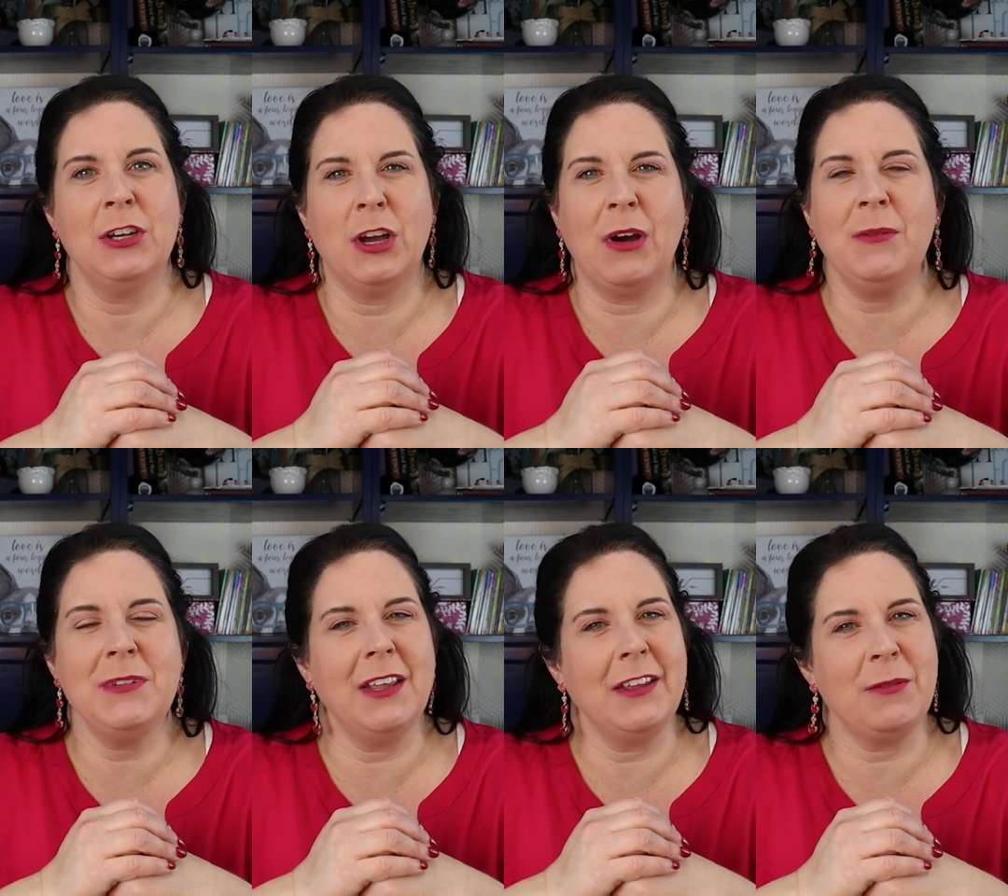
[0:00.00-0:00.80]
no,
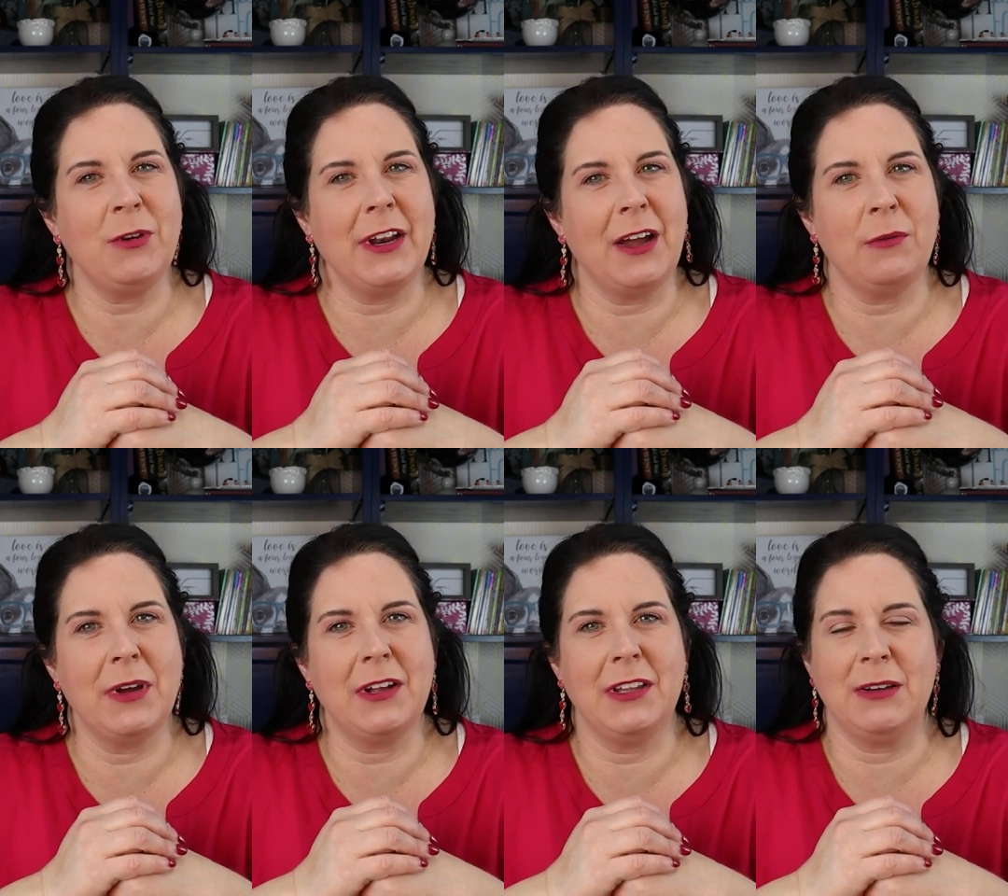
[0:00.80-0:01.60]
I'm telling them what I
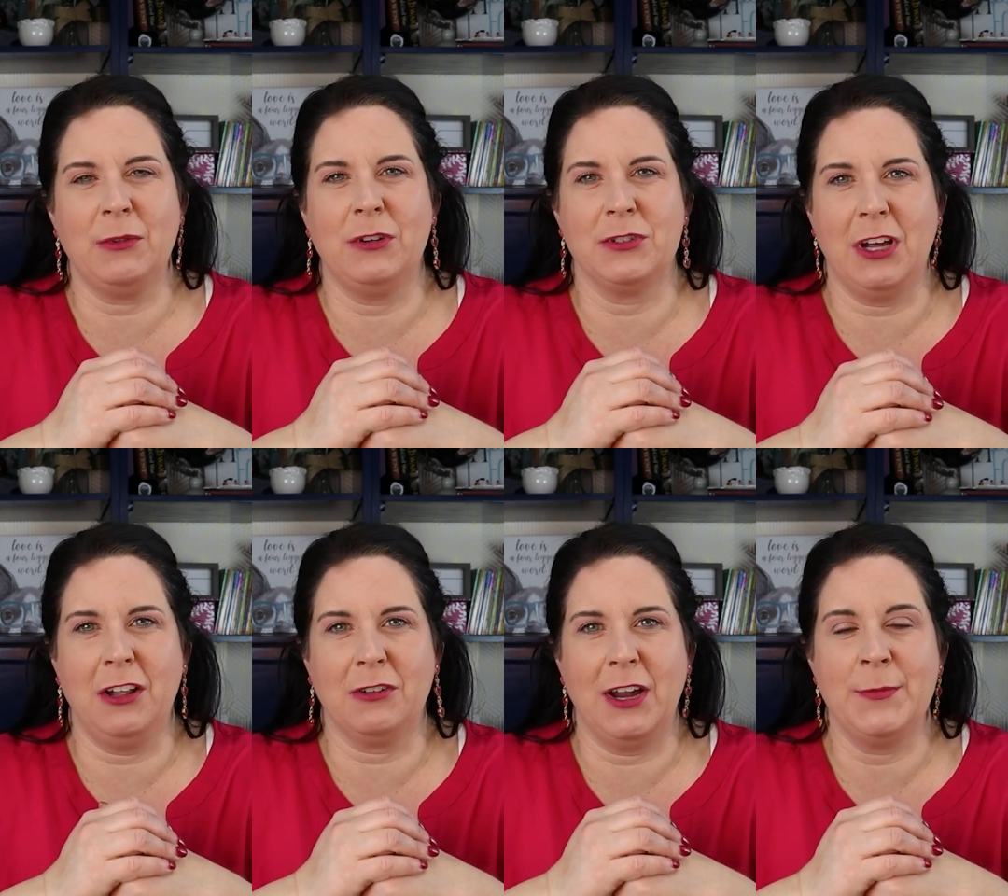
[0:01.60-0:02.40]
will and won't
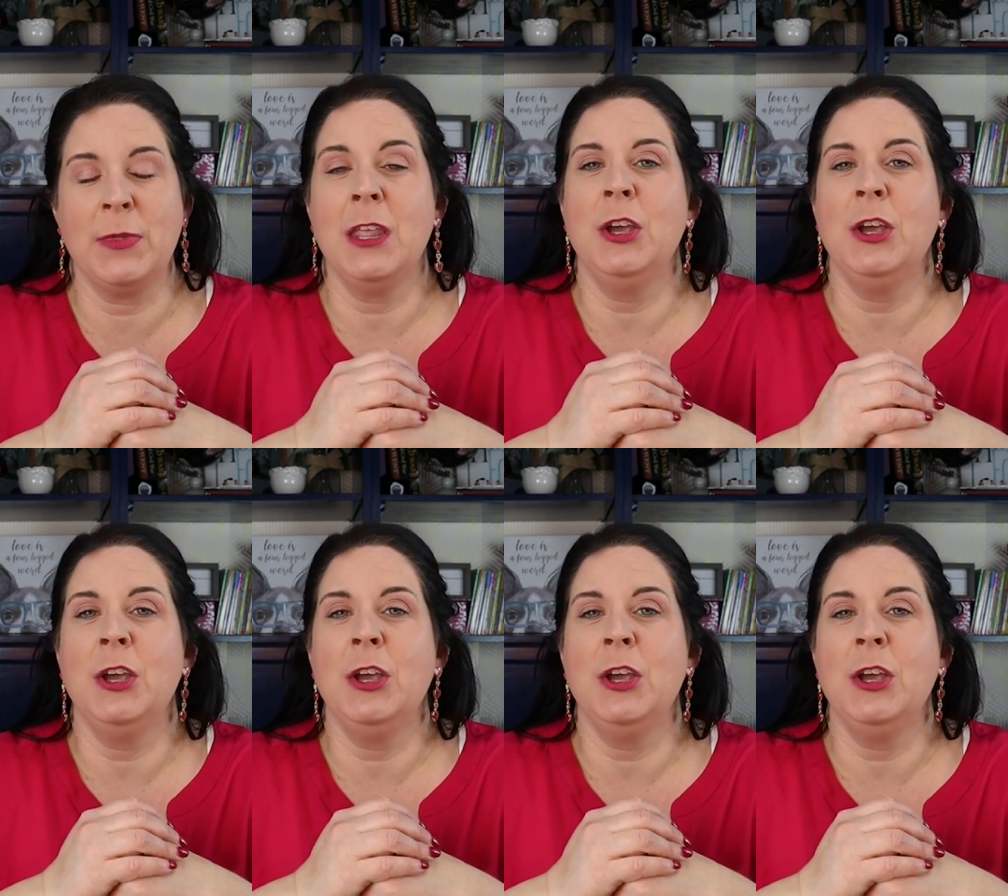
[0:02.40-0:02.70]
tolerate.